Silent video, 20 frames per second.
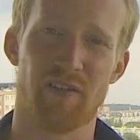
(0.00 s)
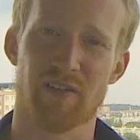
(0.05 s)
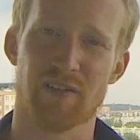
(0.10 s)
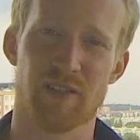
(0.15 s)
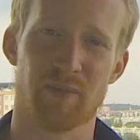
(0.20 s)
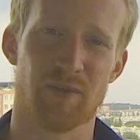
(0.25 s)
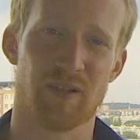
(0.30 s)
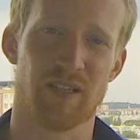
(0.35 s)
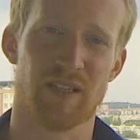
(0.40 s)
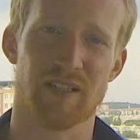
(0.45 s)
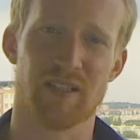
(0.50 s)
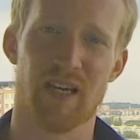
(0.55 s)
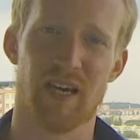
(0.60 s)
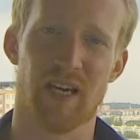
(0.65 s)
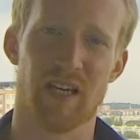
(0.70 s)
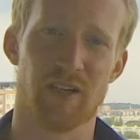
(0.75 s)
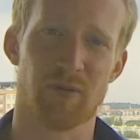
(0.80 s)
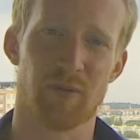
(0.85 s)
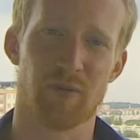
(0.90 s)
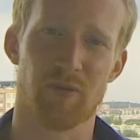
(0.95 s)
something like that. I
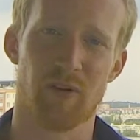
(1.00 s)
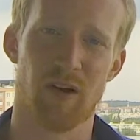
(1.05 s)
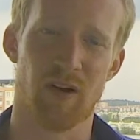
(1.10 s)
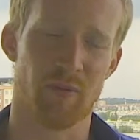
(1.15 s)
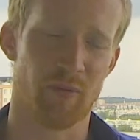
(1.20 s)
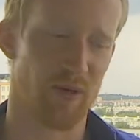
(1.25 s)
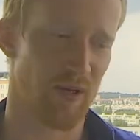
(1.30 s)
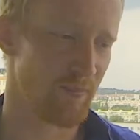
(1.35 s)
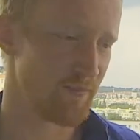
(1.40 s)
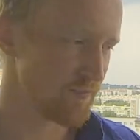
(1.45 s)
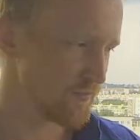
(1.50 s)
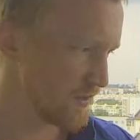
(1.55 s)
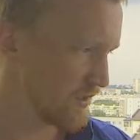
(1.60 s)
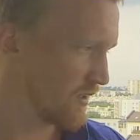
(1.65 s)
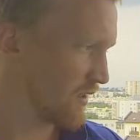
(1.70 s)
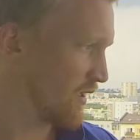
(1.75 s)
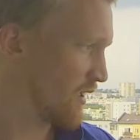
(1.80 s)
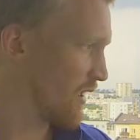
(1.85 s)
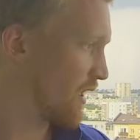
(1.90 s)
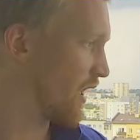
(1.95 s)
could be
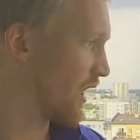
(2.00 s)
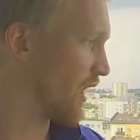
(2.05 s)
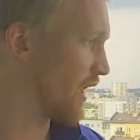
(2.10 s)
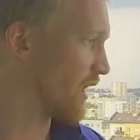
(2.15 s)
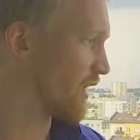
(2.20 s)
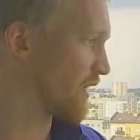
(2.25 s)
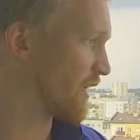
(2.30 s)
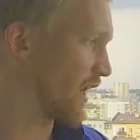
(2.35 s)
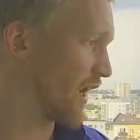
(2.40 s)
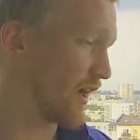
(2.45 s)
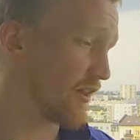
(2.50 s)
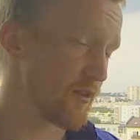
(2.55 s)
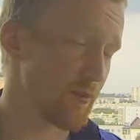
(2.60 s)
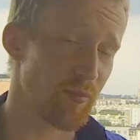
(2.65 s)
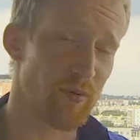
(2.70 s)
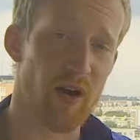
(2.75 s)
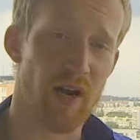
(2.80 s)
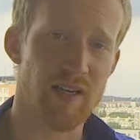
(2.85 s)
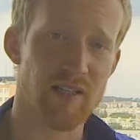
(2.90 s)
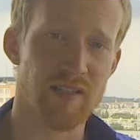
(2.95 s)
wrong, but the
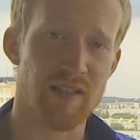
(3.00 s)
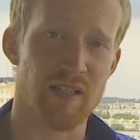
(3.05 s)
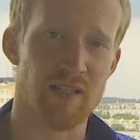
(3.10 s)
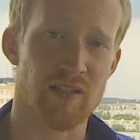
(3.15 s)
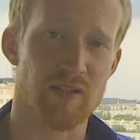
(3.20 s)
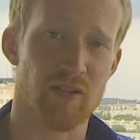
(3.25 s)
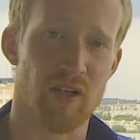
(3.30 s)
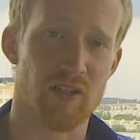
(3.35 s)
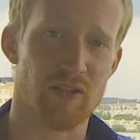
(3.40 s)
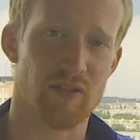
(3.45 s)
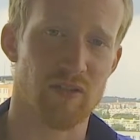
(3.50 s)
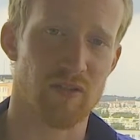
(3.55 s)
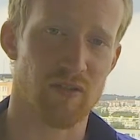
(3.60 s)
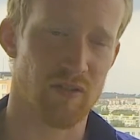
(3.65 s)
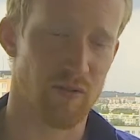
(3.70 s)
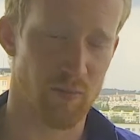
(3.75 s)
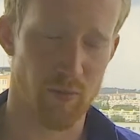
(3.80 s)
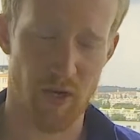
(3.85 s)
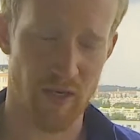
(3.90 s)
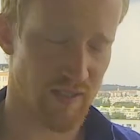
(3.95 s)

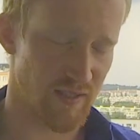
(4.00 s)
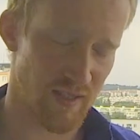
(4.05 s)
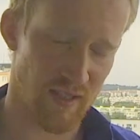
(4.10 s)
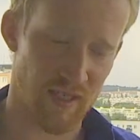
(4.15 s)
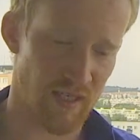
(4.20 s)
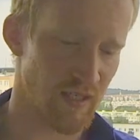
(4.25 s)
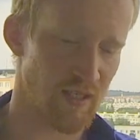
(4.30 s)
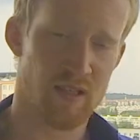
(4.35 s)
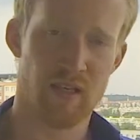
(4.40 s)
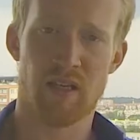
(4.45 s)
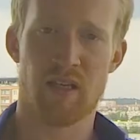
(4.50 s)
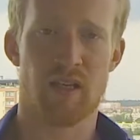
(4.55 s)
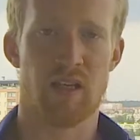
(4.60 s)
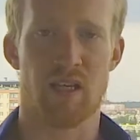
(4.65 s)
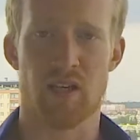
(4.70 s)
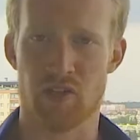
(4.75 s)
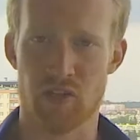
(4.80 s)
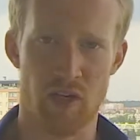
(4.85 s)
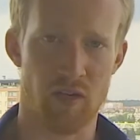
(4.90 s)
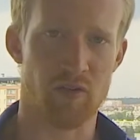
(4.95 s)
pricing
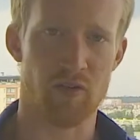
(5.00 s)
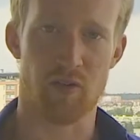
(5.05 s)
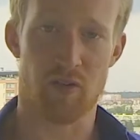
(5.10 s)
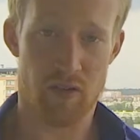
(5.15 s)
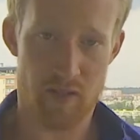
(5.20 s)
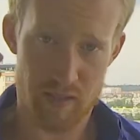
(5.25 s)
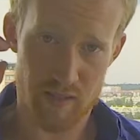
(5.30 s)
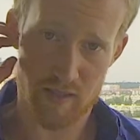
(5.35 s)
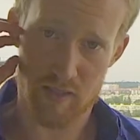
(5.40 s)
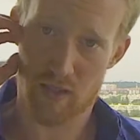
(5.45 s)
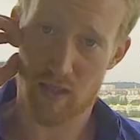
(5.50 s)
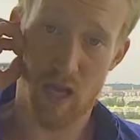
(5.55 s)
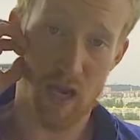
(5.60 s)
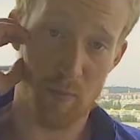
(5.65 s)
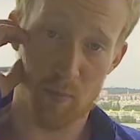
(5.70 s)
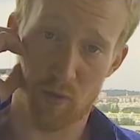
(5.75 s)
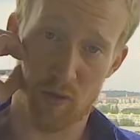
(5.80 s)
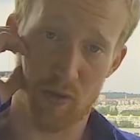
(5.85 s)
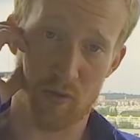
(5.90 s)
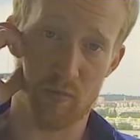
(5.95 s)
in general is a lot
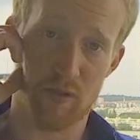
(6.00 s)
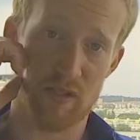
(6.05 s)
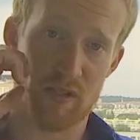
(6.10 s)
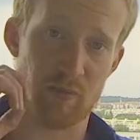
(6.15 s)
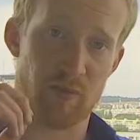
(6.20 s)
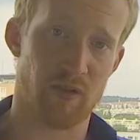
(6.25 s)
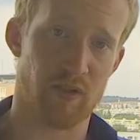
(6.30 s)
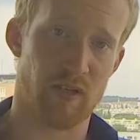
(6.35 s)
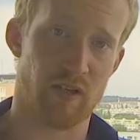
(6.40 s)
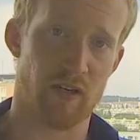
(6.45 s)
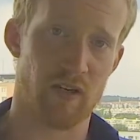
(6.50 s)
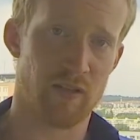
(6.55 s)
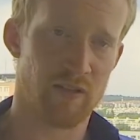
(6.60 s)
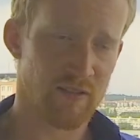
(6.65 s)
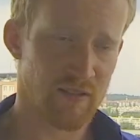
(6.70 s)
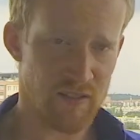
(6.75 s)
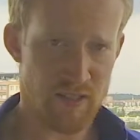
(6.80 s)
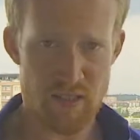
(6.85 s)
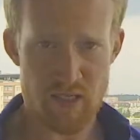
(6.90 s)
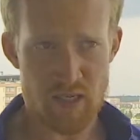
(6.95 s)
more reasonable here.
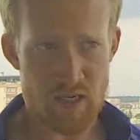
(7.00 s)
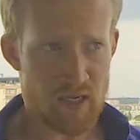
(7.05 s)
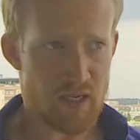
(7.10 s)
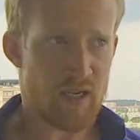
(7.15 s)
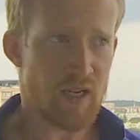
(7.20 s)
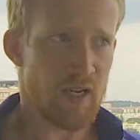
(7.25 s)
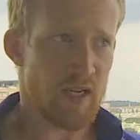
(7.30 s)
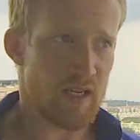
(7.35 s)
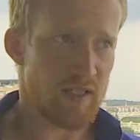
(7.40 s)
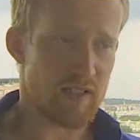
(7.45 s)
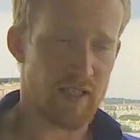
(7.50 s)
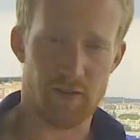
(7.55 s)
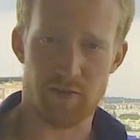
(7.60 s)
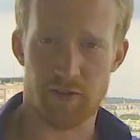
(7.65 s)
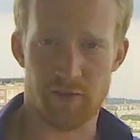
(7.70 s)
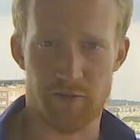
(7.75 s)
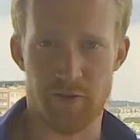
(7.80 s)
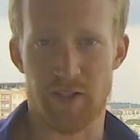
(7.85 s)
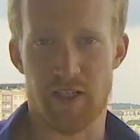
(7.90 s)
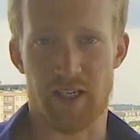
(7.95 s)

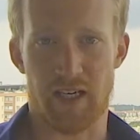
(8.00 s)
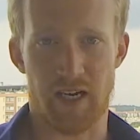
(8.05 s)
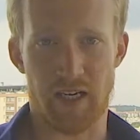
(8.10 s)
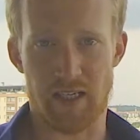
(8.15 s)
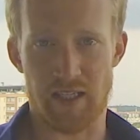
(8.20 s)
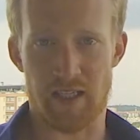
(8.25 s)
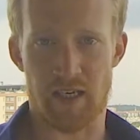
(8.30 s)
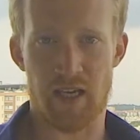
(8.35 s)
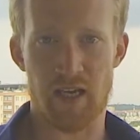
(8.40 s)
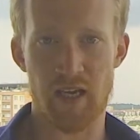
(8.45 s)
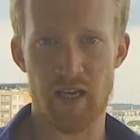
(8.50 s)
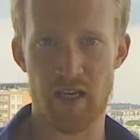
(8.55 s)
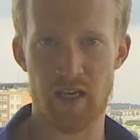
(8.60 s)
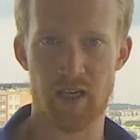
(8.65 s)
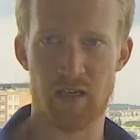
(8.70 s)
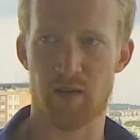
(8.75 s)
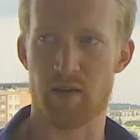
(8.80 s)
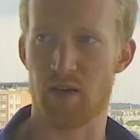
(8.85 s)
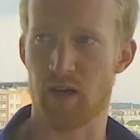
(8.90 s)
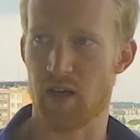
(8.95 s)
Definitely feel like I can
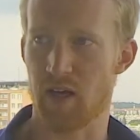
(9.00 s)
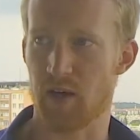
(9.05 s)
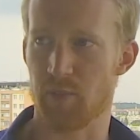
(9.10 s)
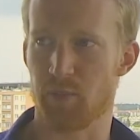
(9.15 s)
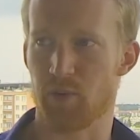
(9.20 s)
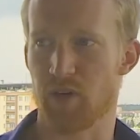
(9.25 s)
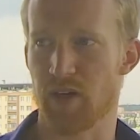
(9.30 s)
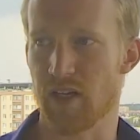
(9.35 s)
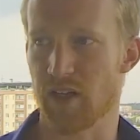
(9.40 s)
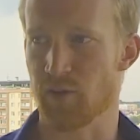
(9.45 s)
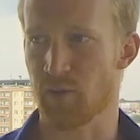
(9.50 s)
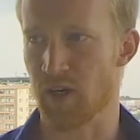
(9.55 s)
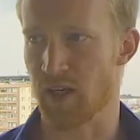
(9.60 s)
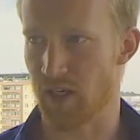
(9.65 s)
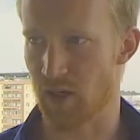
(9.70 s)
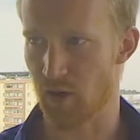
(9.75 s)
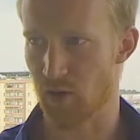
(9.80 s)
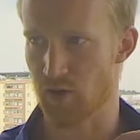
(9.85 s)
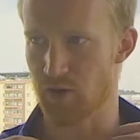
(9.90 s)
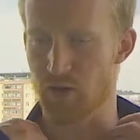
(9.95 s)
breathe when I
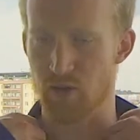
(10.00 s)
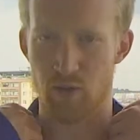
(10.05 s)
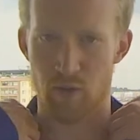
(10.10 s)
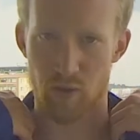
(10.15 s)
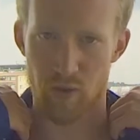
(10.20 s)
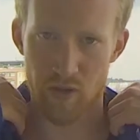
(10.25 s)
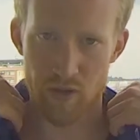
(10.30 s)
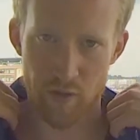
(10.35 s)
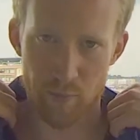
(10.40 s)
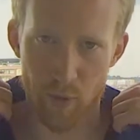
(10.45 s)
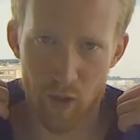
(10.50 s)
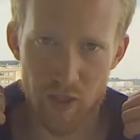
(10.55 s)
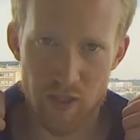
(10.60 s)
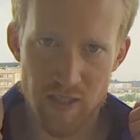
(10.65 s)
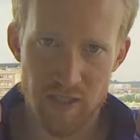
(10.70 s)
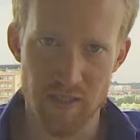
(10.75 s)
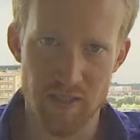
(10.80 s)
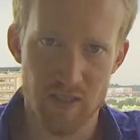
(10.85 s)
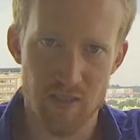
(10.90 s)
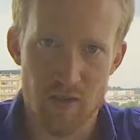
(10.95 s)
go to the
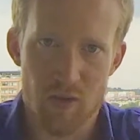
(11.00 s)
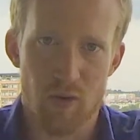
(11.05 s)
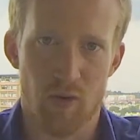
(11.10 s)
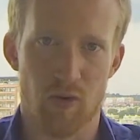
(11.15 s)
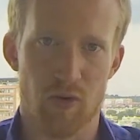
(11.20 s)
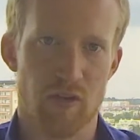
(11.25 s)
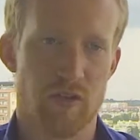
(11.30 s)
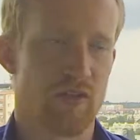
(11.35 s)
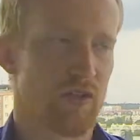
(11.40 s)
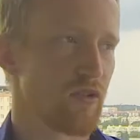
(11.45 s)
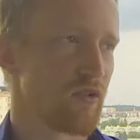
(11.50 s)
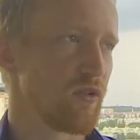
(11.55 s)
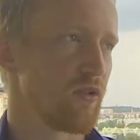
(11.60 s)
market or to